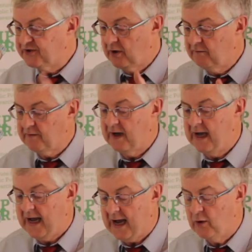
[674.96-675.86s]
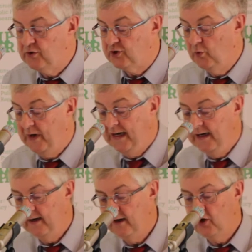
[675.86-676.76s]
of how do we
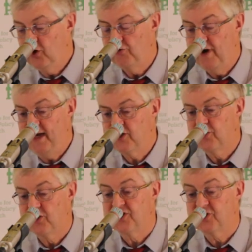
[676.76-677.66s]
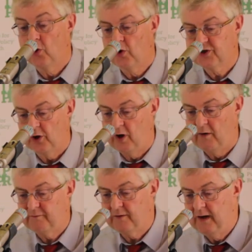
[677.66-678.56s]
create the sort
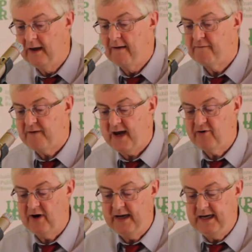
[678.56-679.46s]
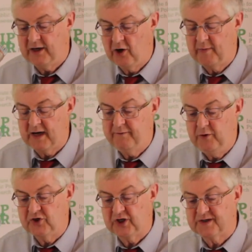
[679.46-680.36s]
of fairer economic
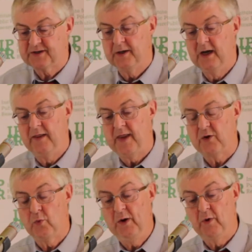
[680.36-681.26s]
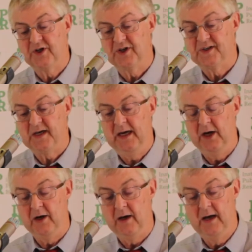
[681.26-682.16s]
futures that we want to see
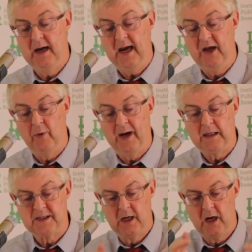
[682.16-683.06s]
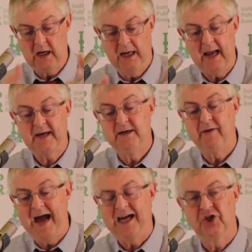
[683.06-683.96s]
here in Wales, collective
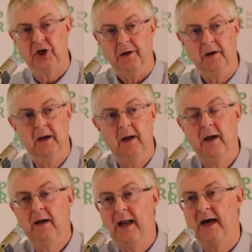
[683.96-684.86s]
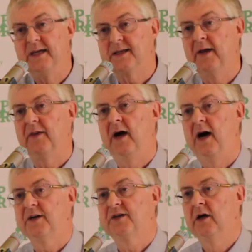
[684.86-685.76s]
action lies at the
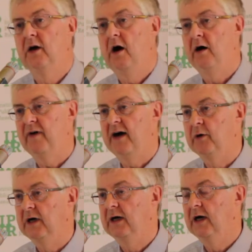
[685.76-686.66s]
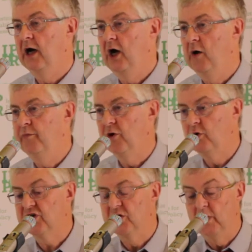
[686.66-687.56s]
heart of our
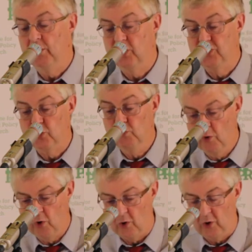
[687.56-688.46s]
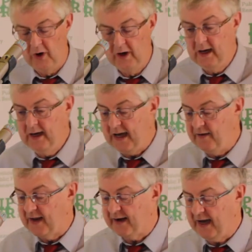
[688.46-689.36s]
approach, and we will do more in
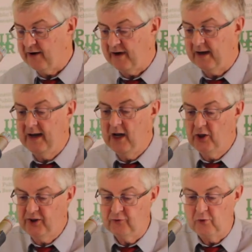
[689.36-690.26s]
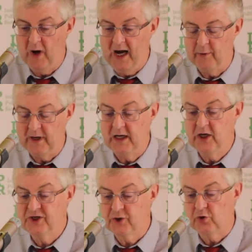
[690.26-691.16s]
that area through our
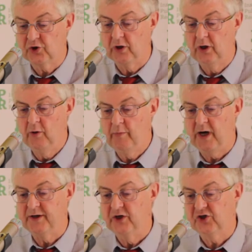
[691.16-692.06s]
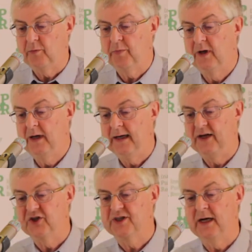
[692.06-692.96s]
social partnership
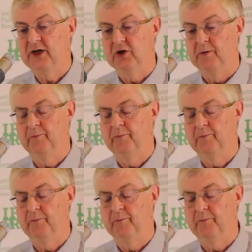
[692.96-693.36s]
legislation.